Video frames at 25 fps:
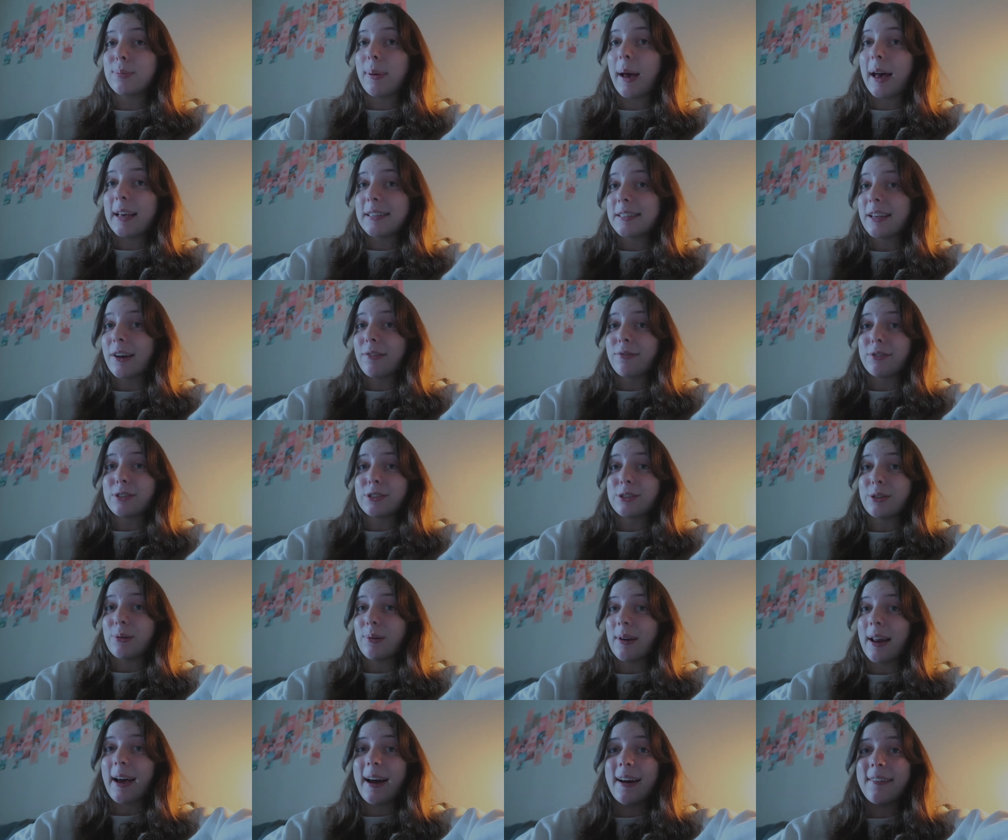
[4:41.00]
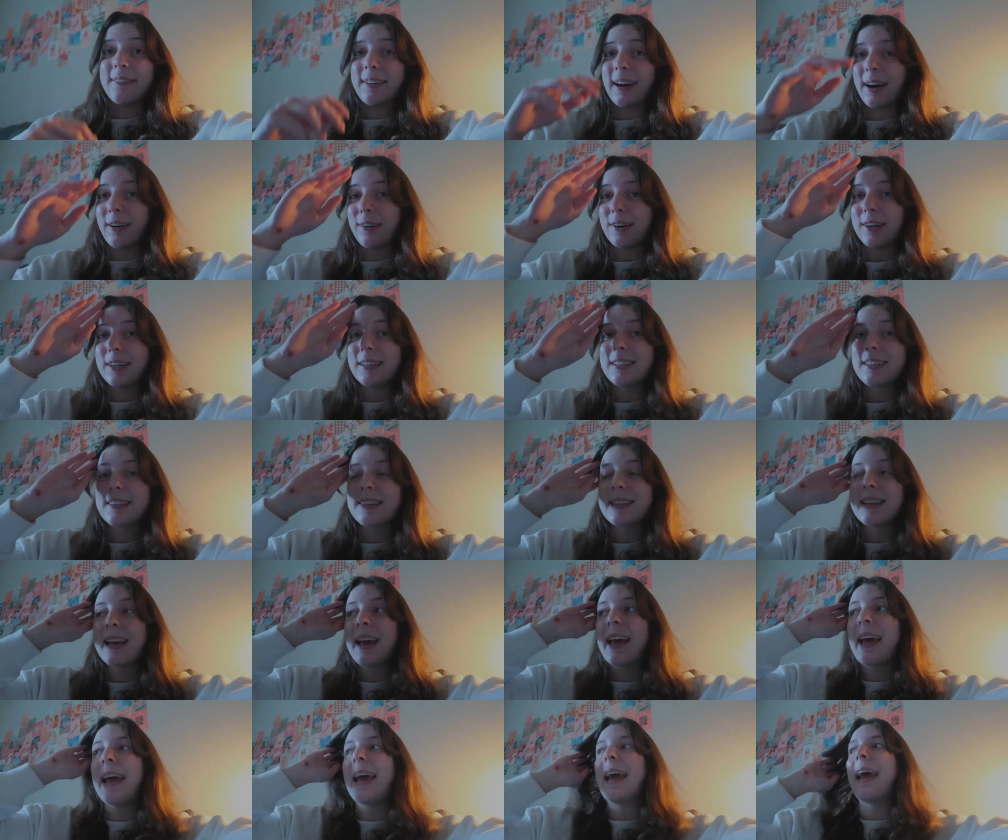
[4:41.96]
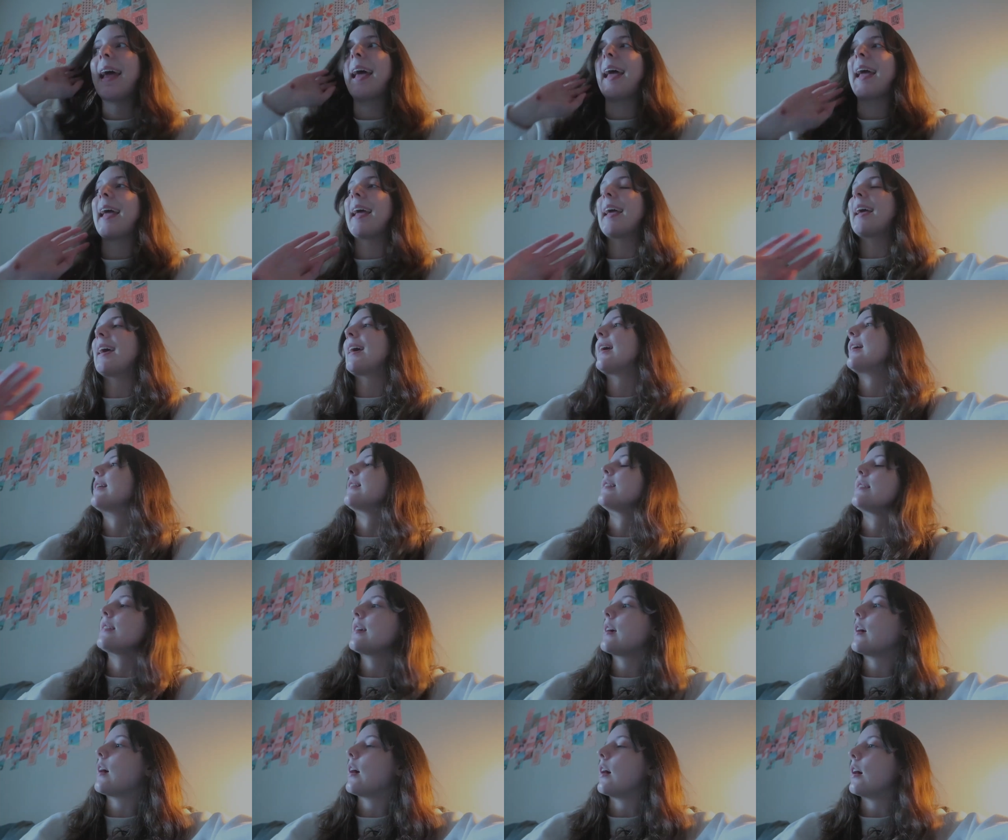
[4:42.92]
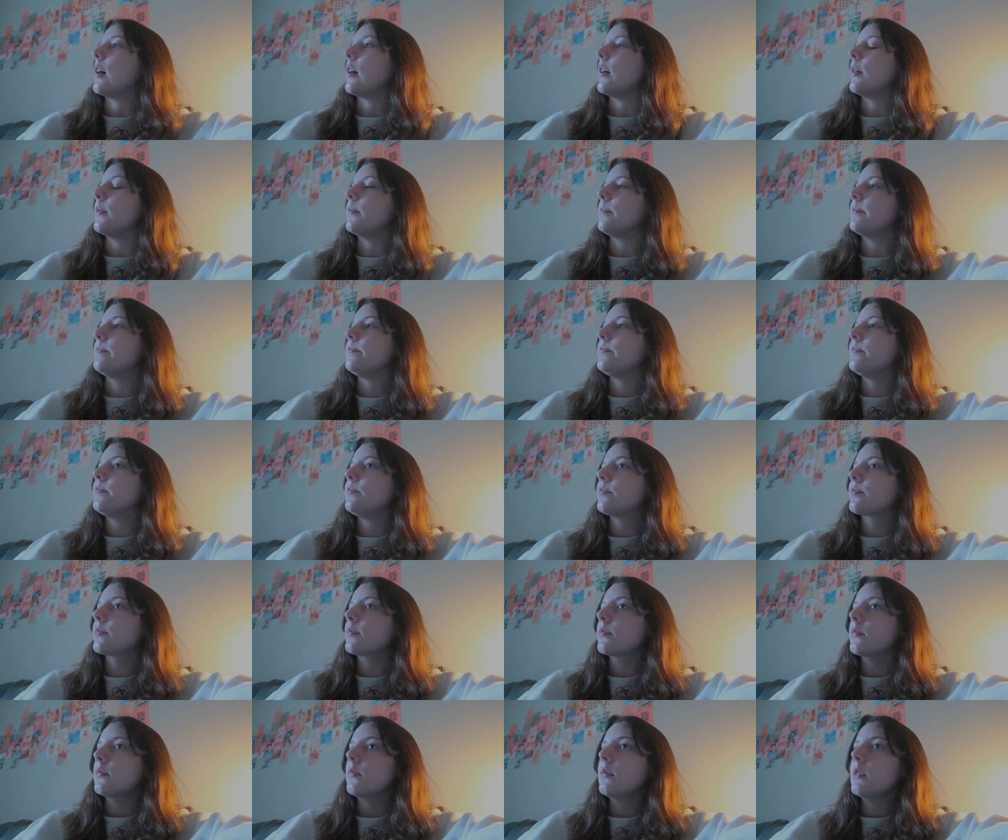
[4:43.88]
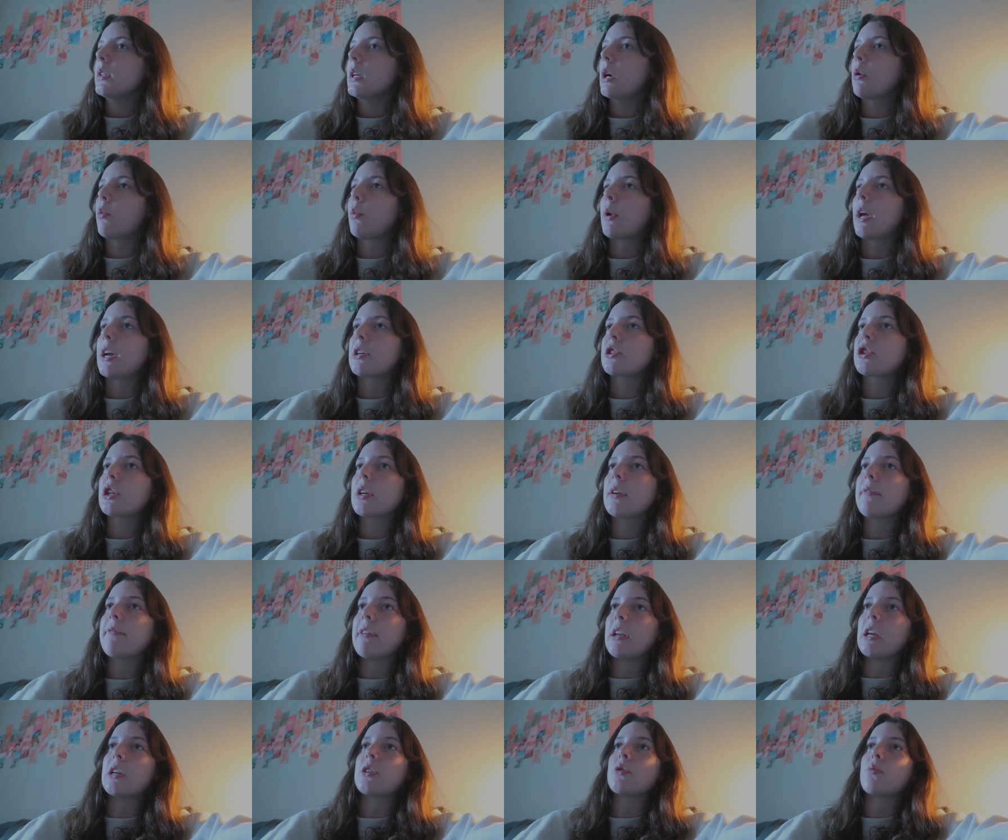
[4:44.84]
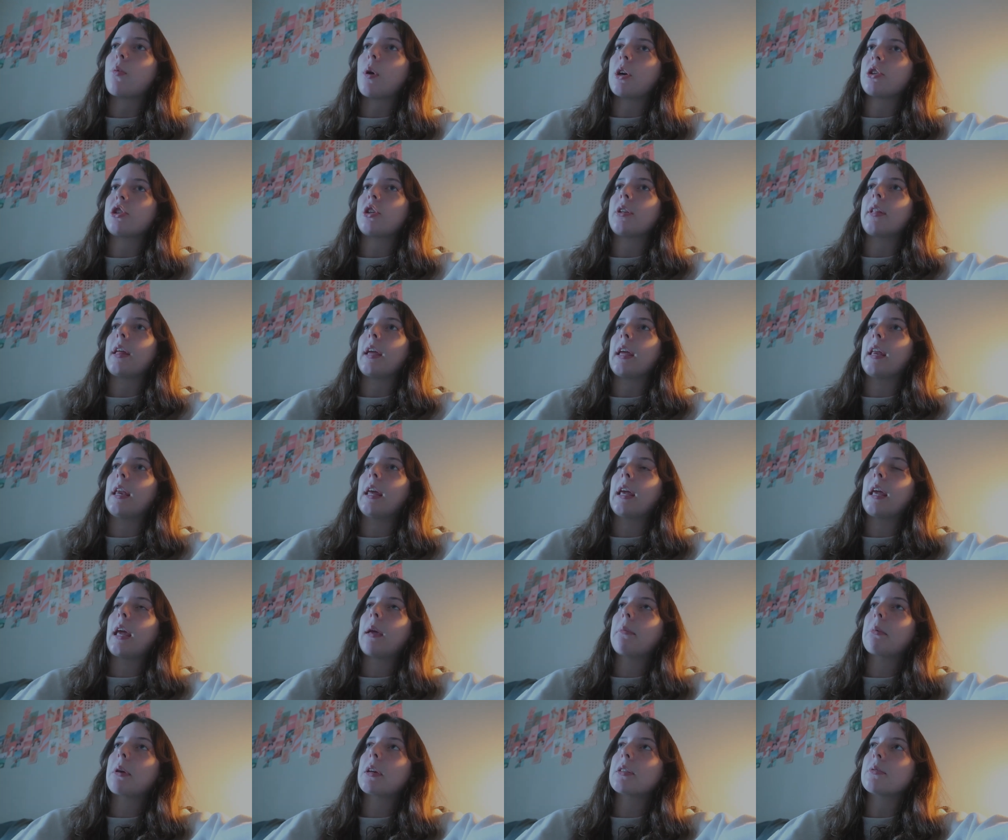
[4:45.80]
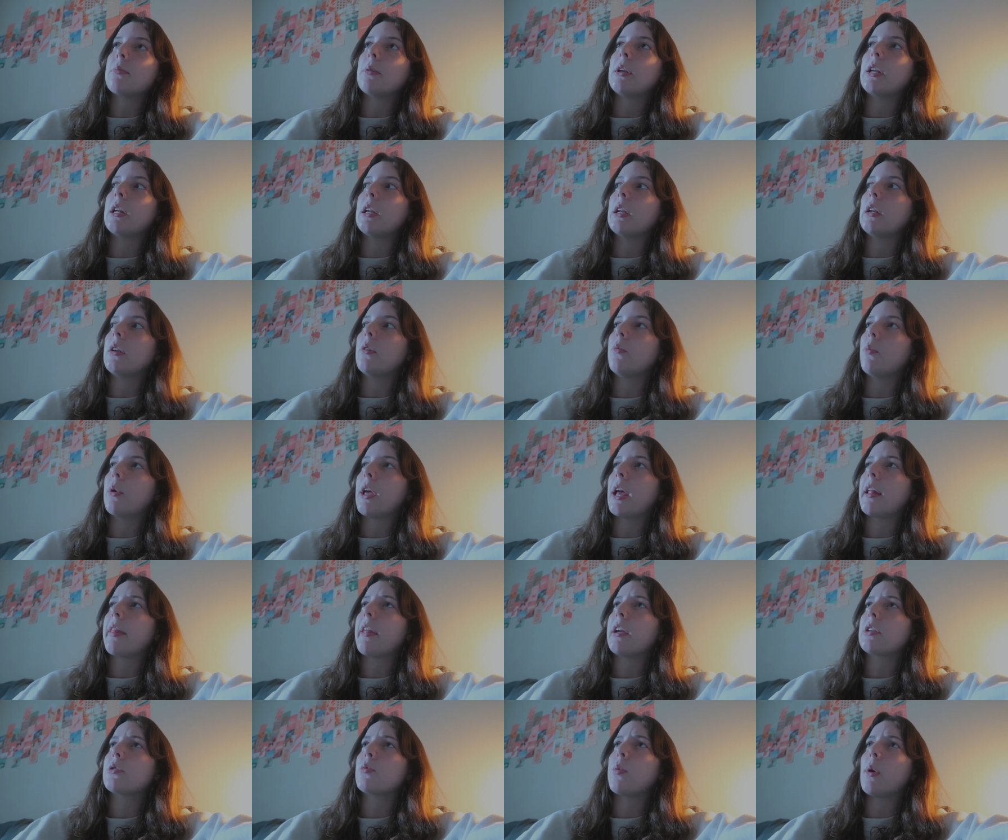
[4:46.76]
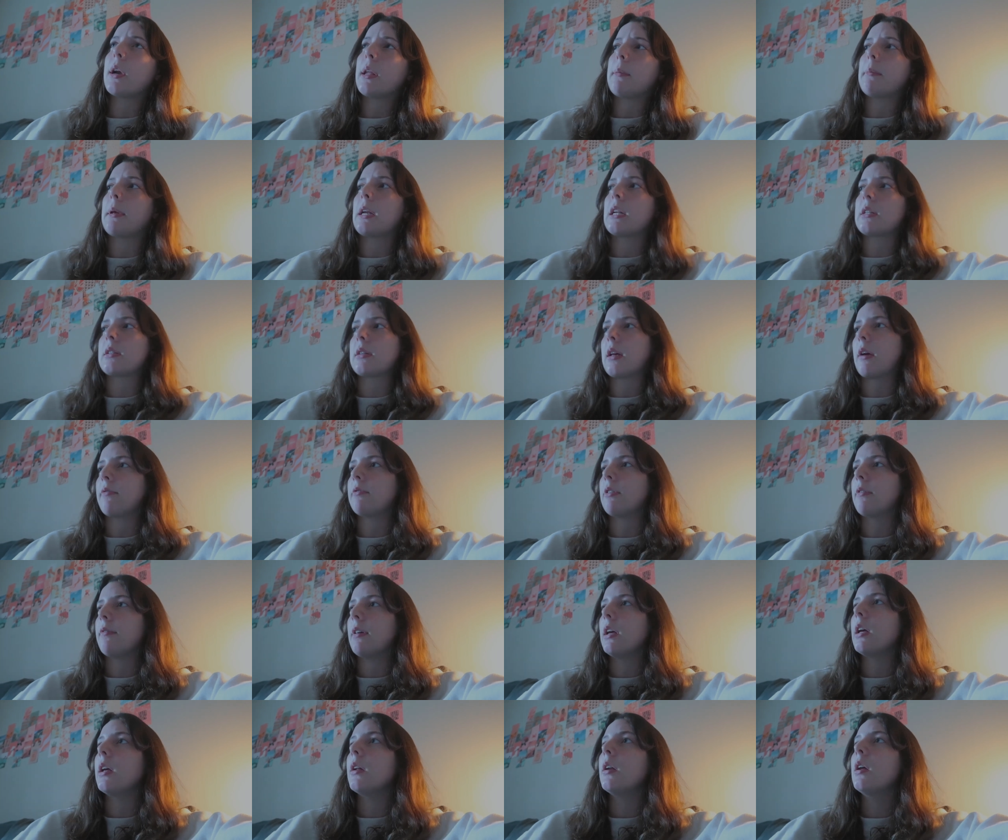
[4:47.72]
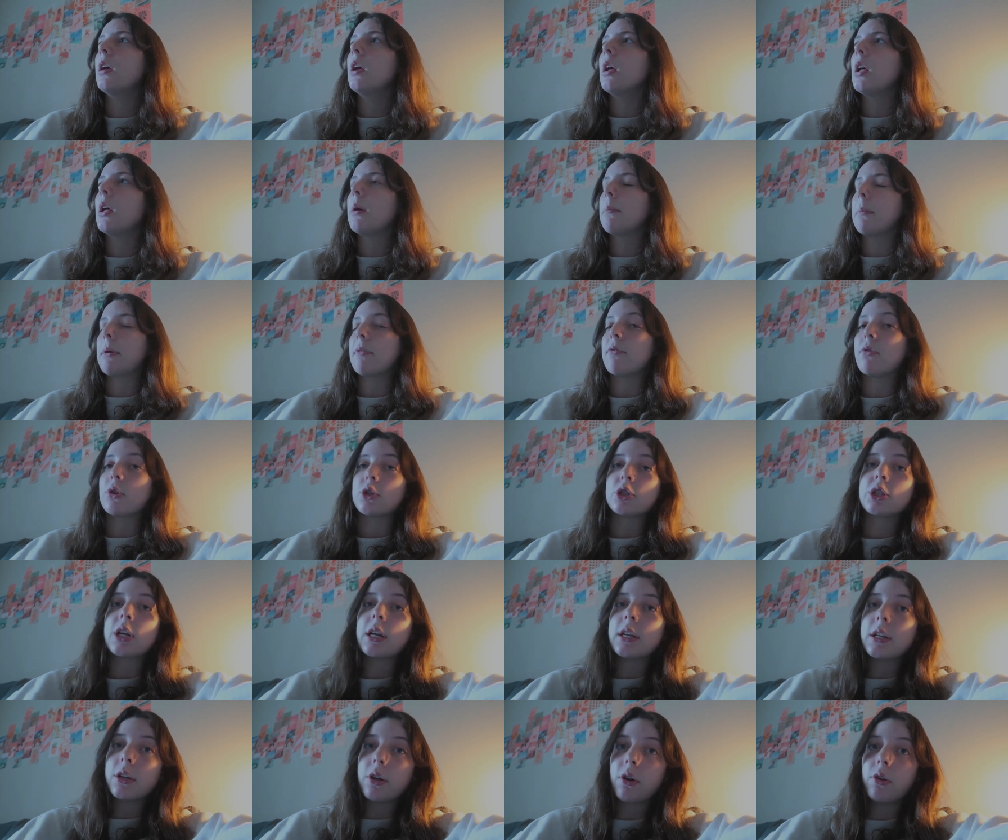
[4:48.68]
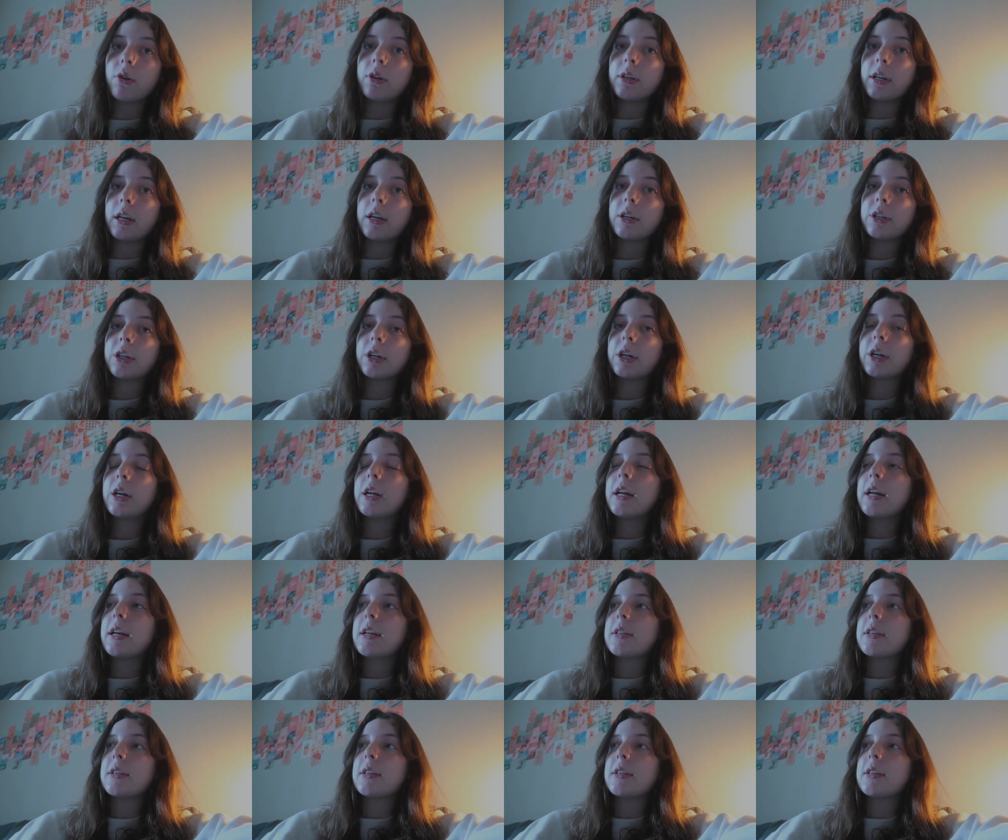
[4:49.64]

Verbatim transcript: passed out for two and a half hours. And um, we actually finished watching the Hating Game because we didn't, we had like 20 minutes left of it before she had to go to dinner.